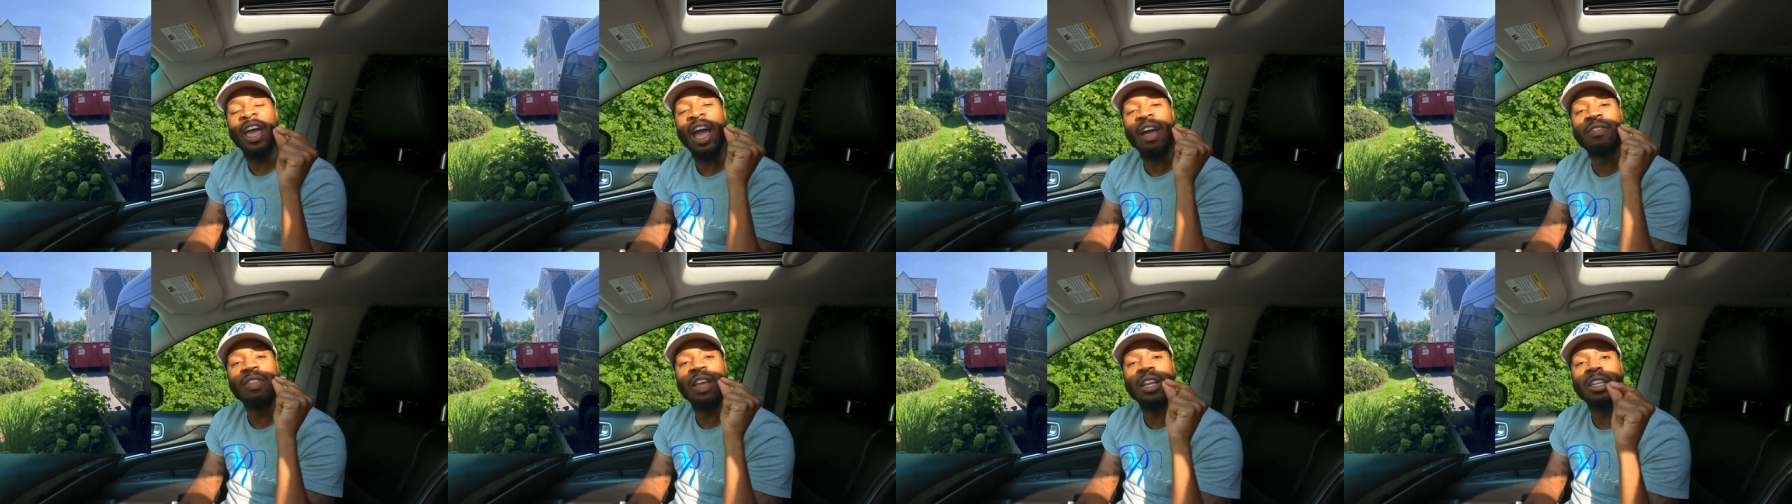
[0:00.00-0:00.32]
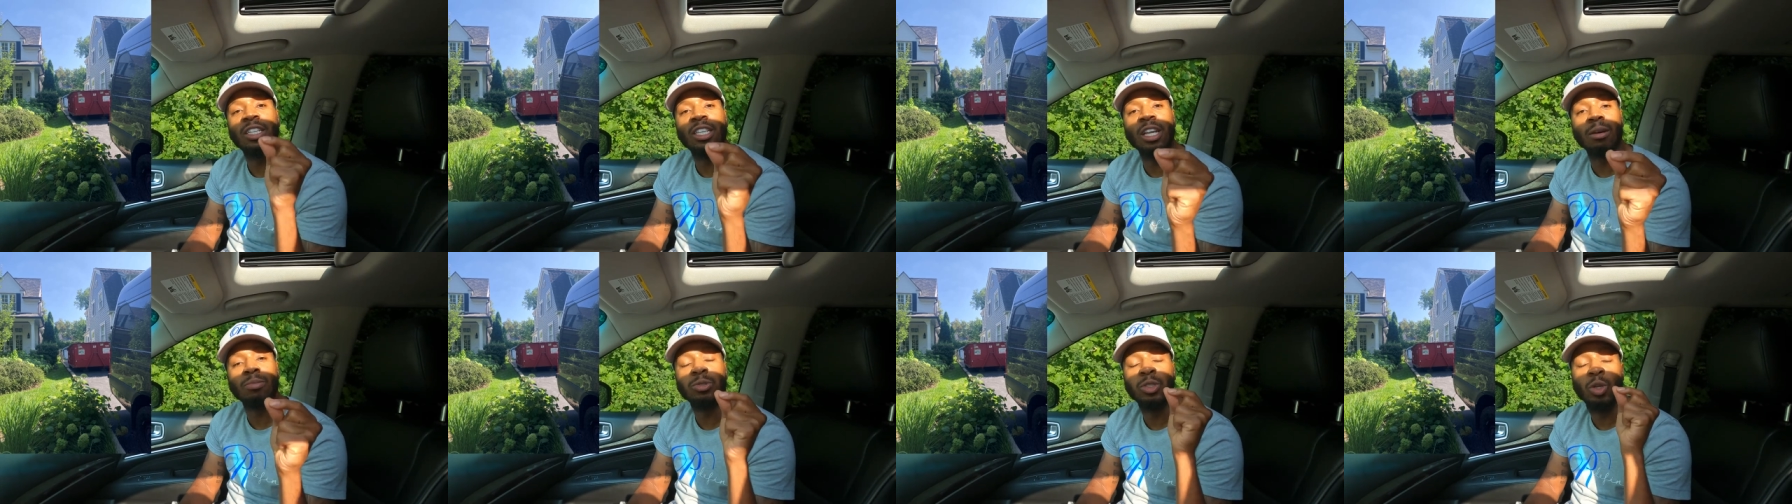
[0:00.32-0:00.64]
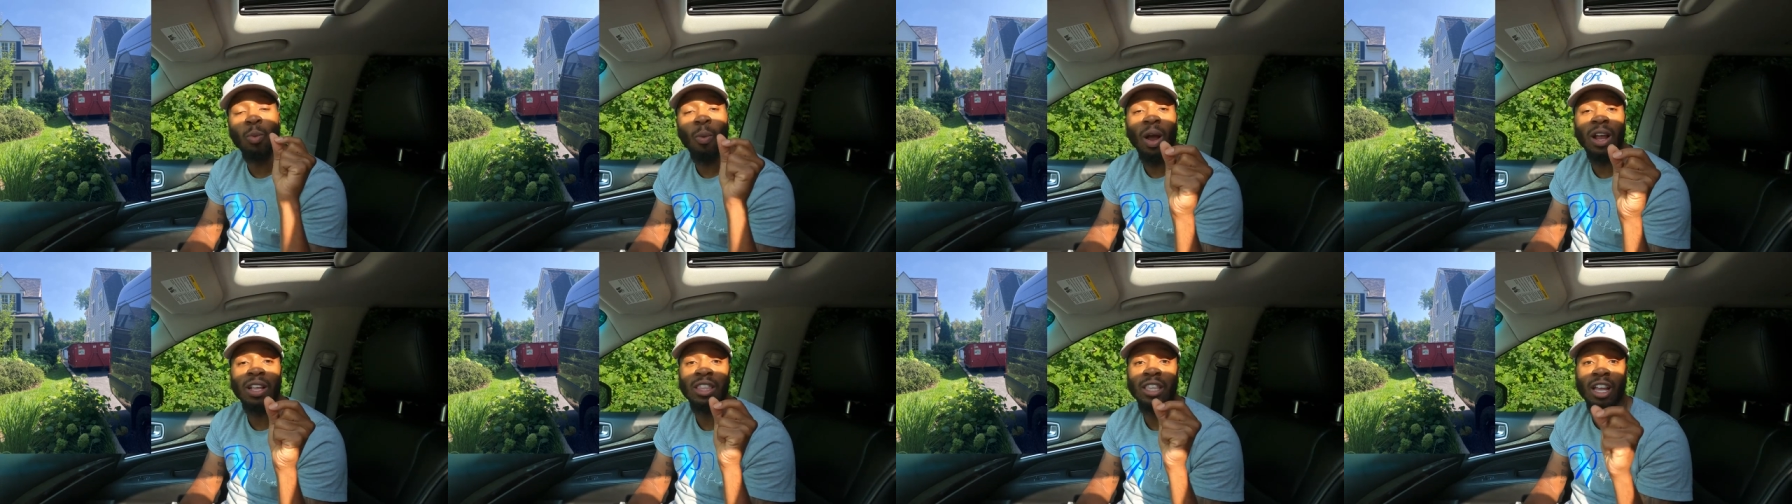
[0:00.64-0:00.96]
they had that
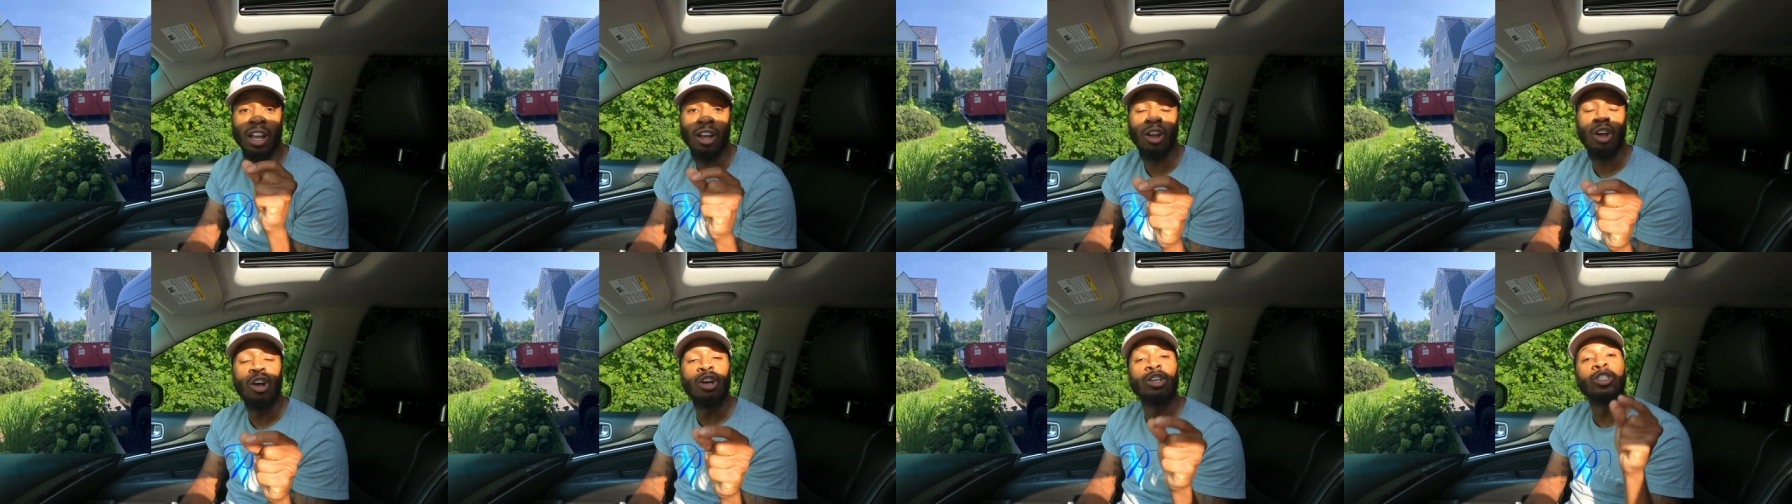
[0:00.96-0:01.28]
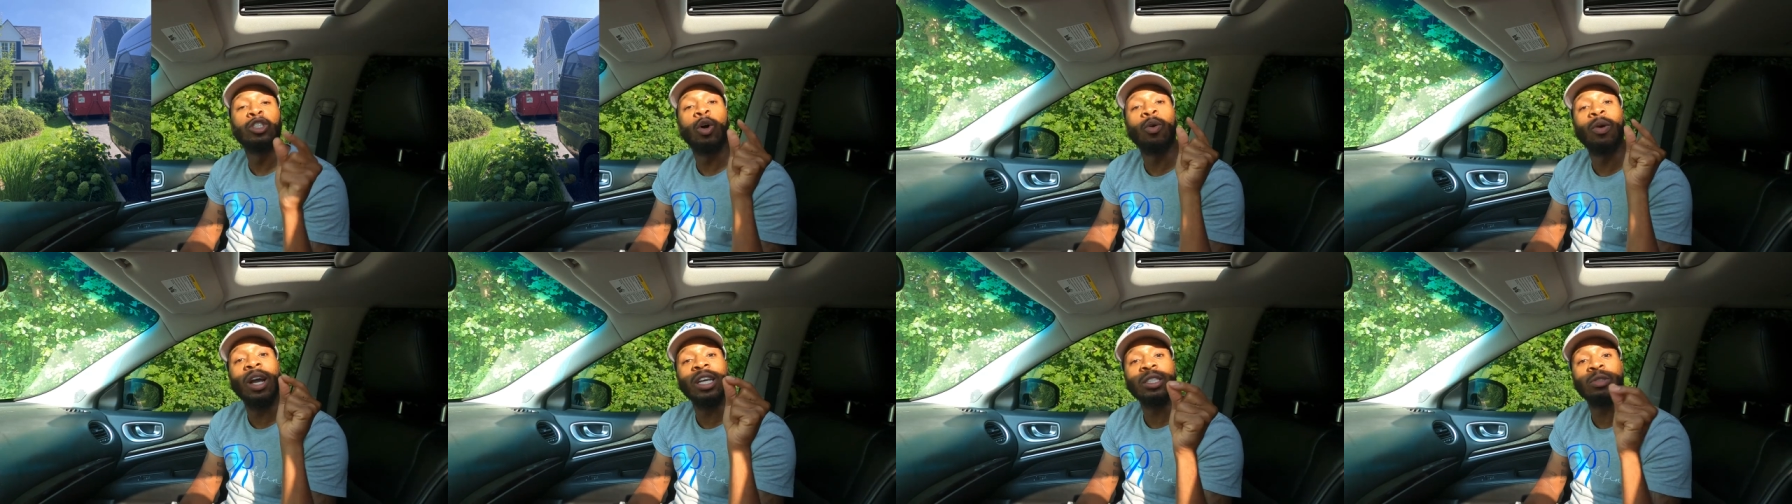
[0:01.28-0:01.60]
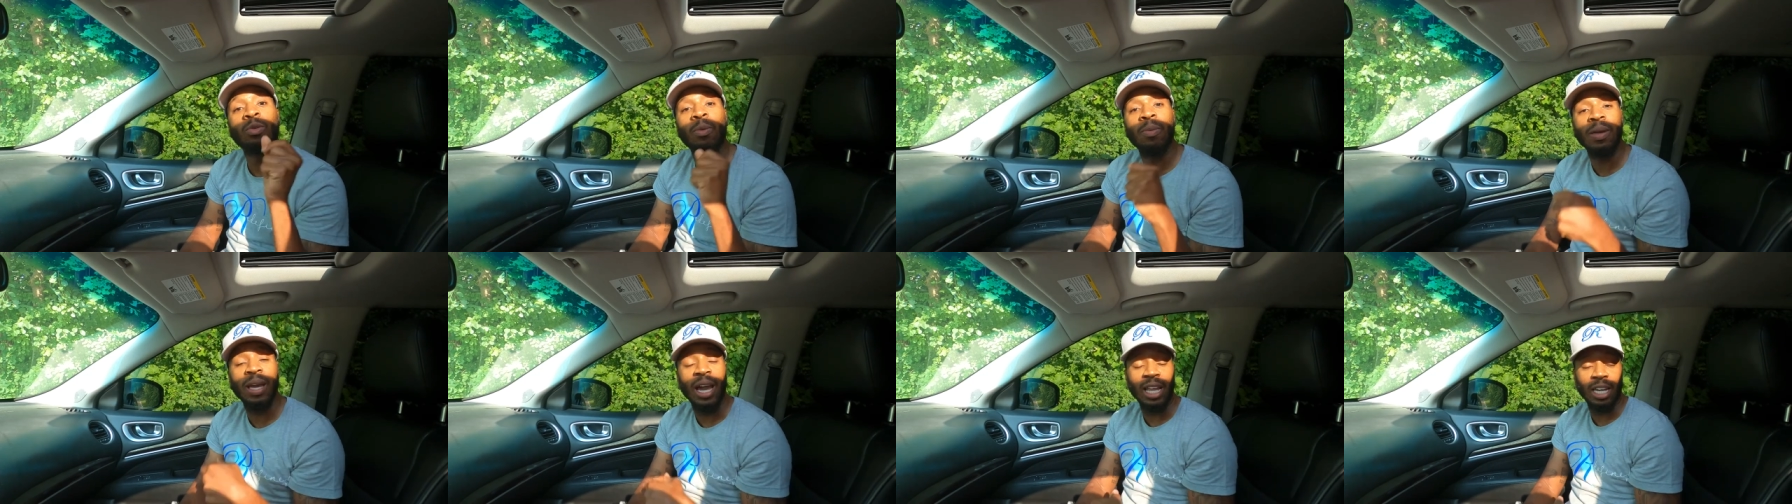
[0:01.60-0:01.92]
dumpster right there. So
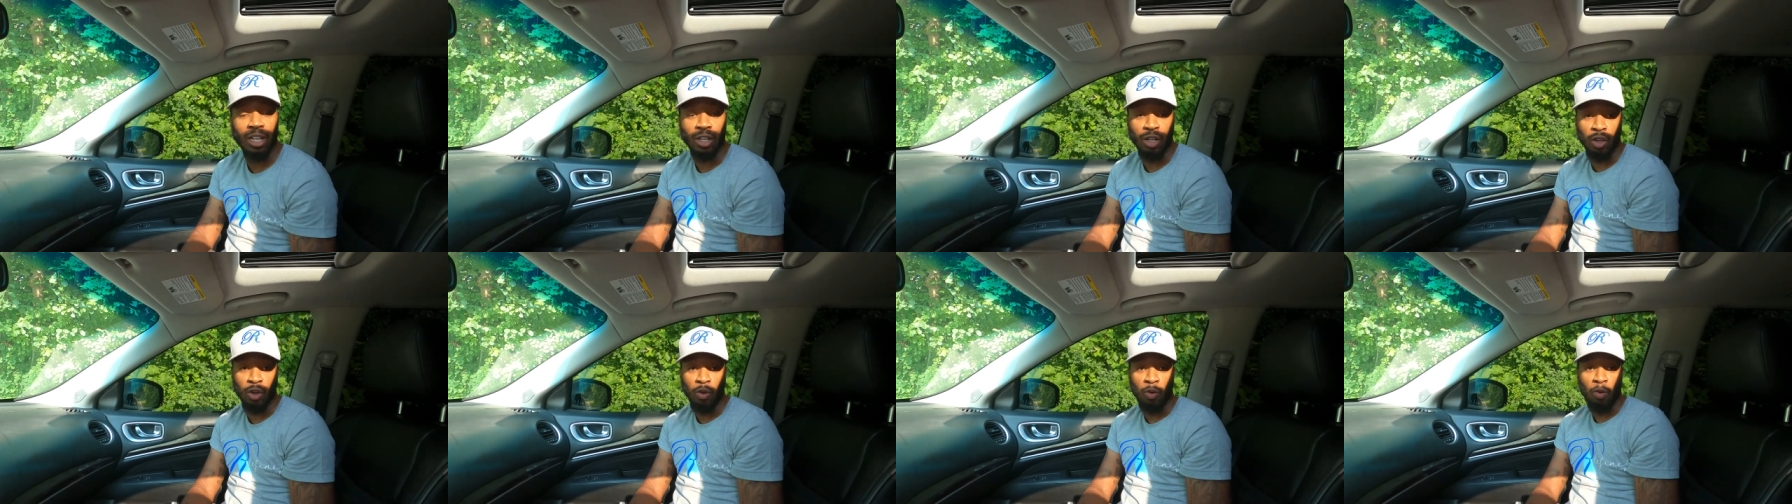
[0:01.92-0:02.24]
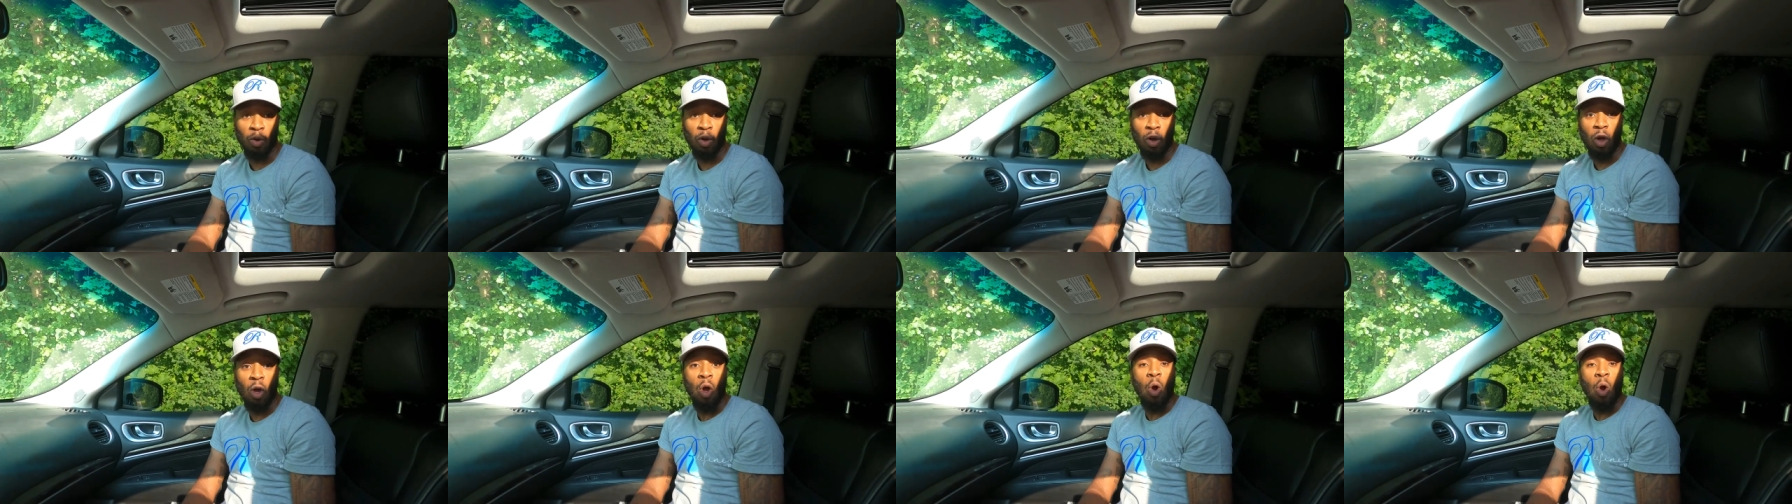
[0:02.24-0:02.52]
guess what we gotta do?